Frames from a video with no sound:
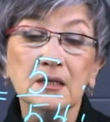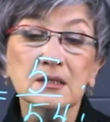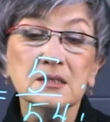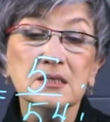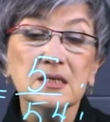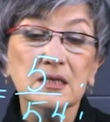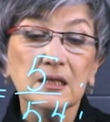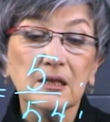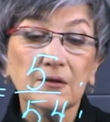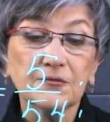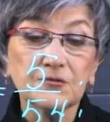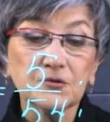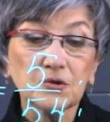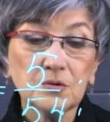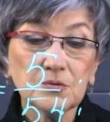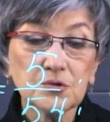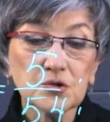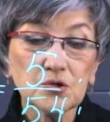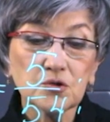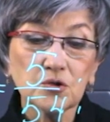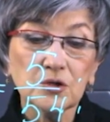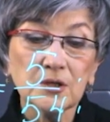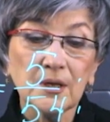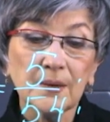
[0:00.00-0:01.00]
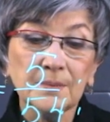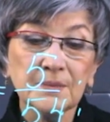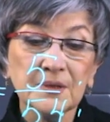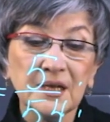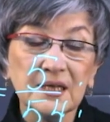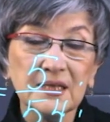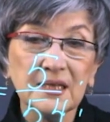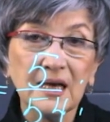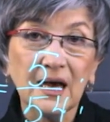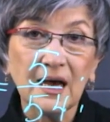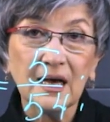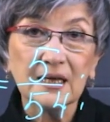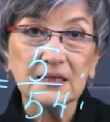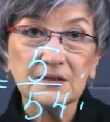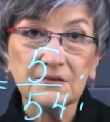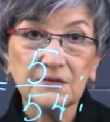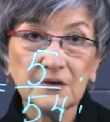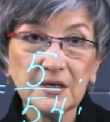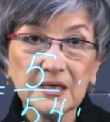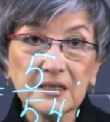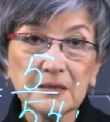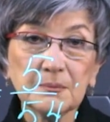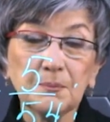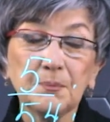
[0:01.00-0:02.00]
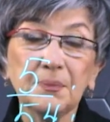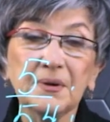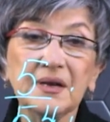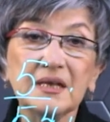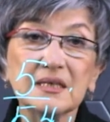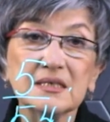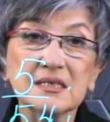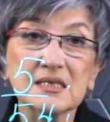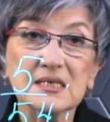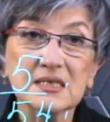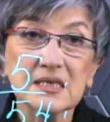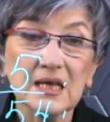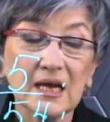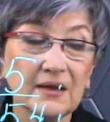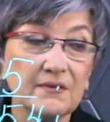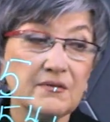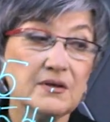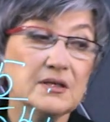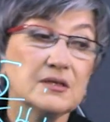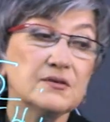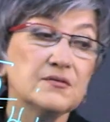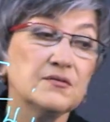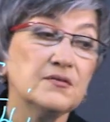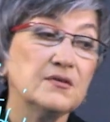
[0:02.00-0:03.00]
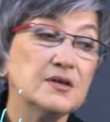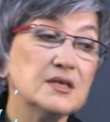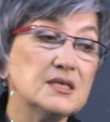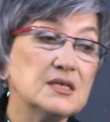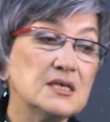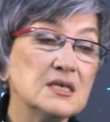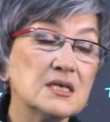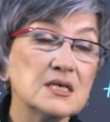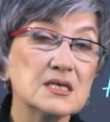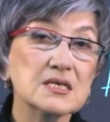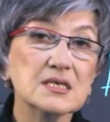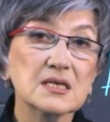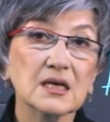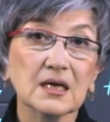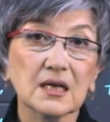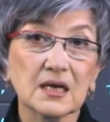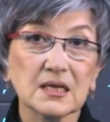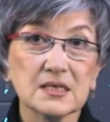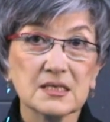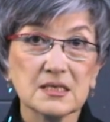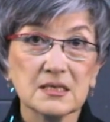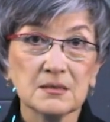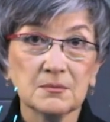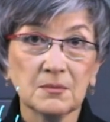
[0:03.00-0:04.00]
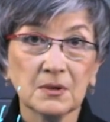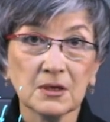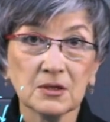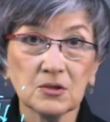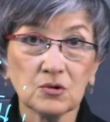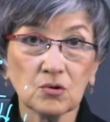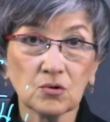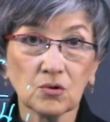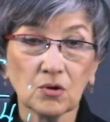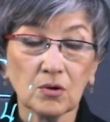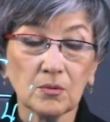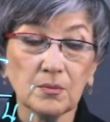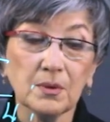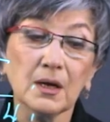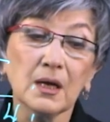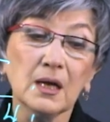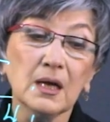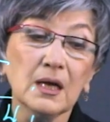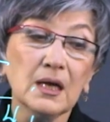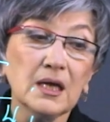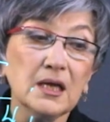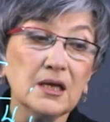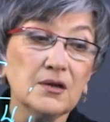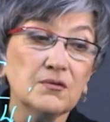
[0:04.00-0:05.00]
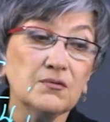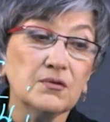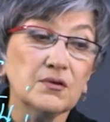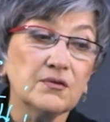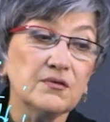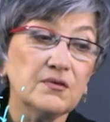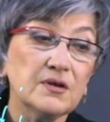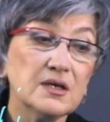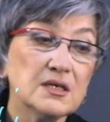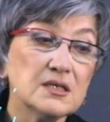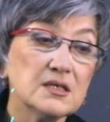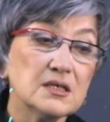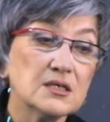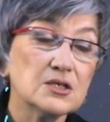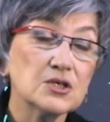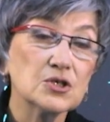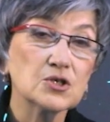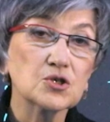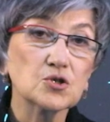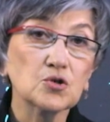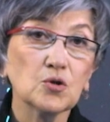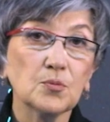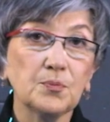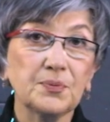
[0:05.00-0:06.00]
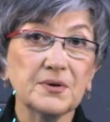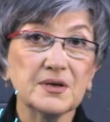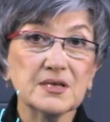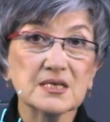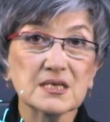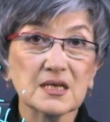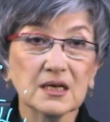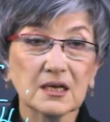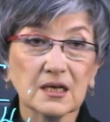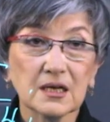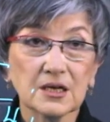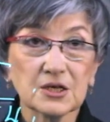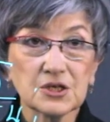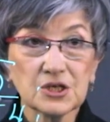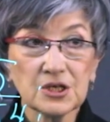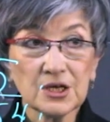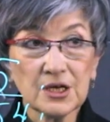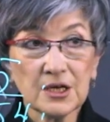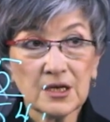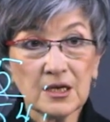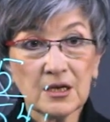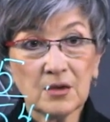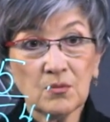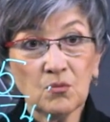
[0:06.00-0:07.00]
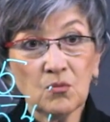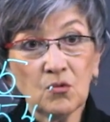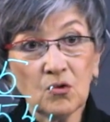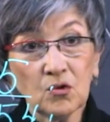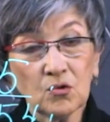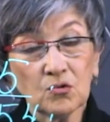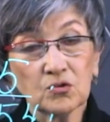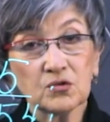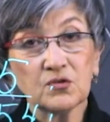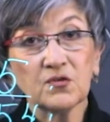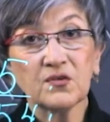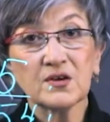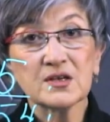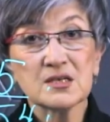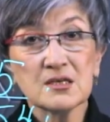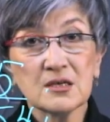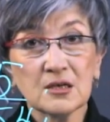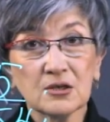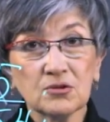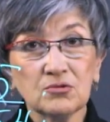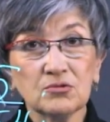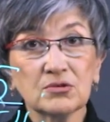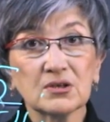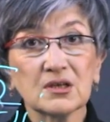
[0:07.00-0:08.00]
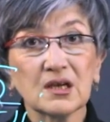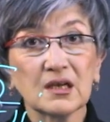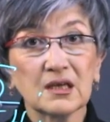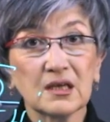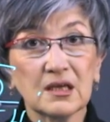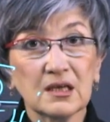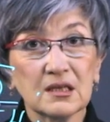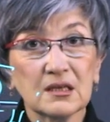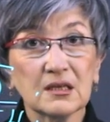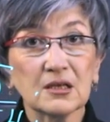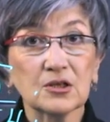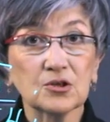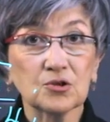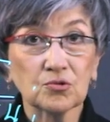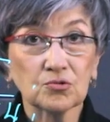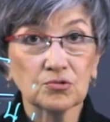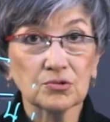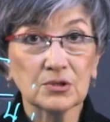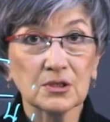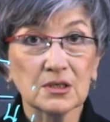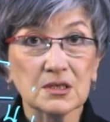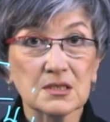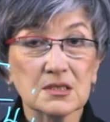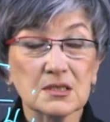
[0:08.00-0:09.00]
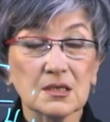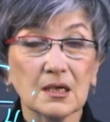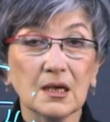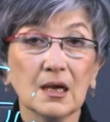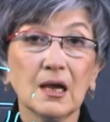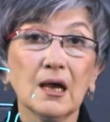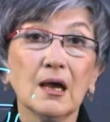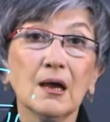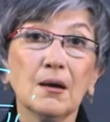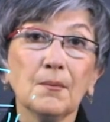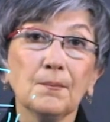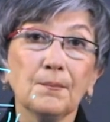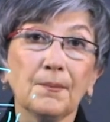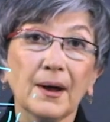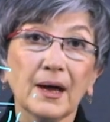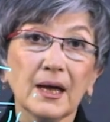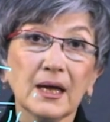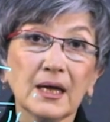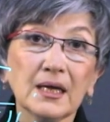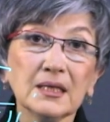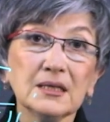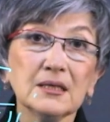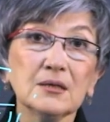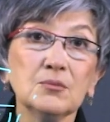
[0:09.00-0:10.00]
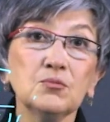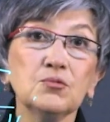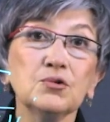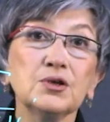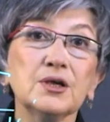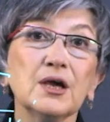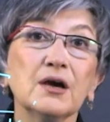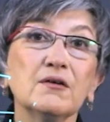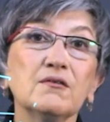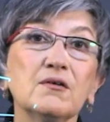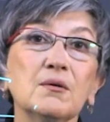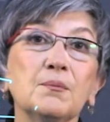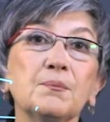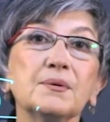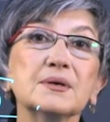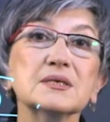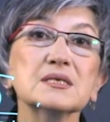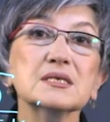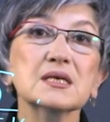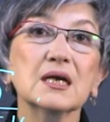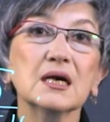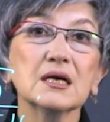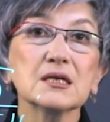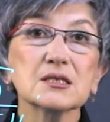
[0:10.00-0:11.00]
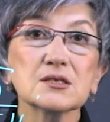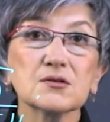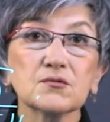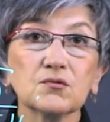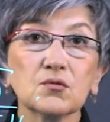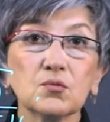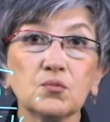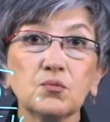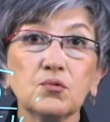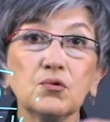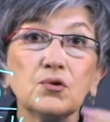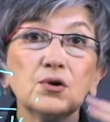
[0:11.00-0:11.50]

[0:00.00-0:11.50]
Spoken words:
I was talking about? The point is that we need to represent the answer as an irreducible fraction. And you can see that there may be some difficulties in the reduction.